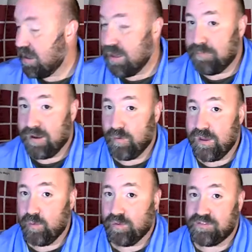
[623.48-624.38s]
By the way,
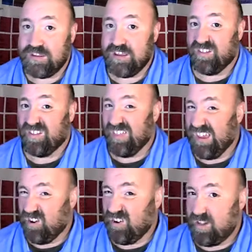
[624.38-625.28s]
we'll see in
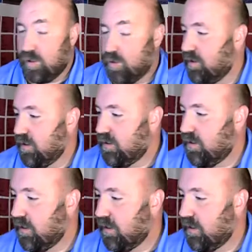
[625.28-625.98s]
later in